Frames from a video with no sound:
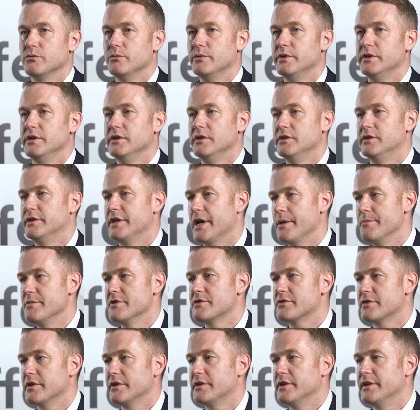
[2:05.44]
We
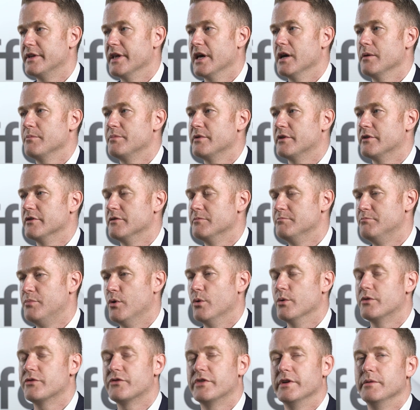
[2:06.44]
demonstrated that because
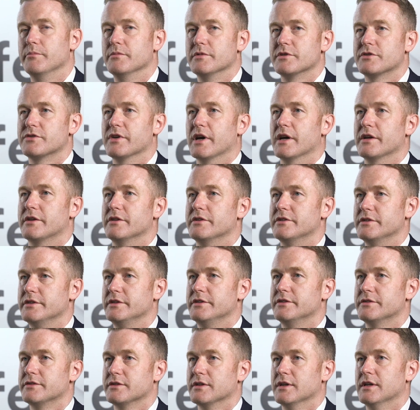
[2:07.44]
both treatment
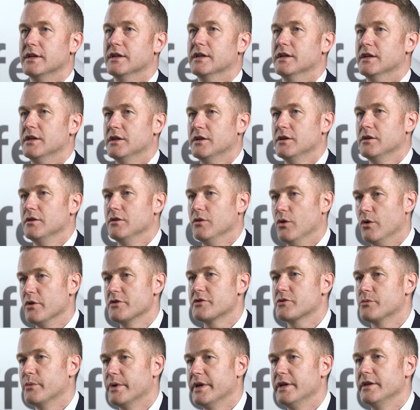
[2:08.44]
strategies
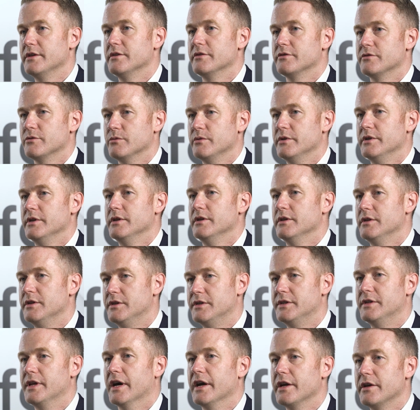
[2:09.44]
lost weight, so they
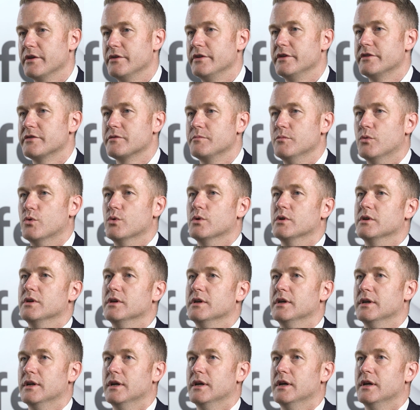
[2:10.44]
diuresed more
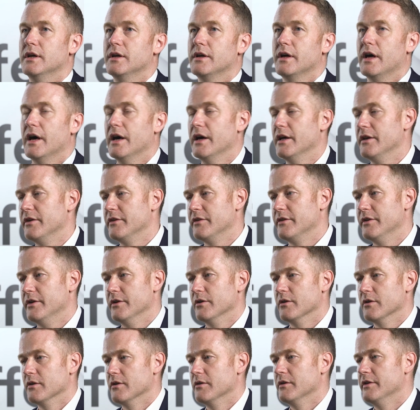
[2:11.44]
and
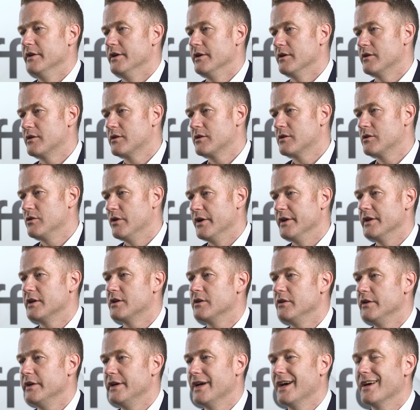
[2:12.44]
they
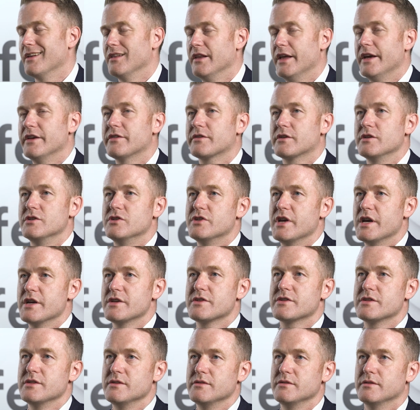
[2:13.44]
clinically had less
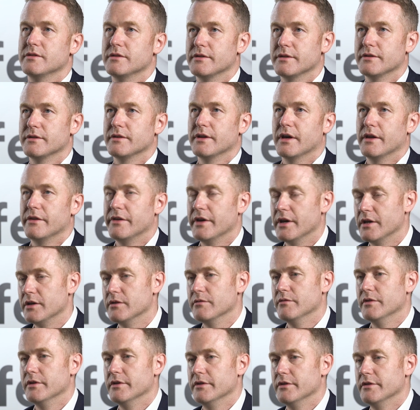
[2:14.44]
congestion at the end
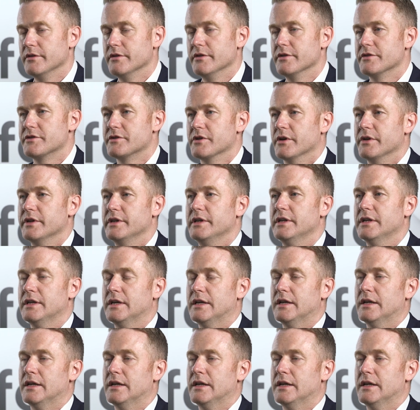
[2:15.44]
of the, the study.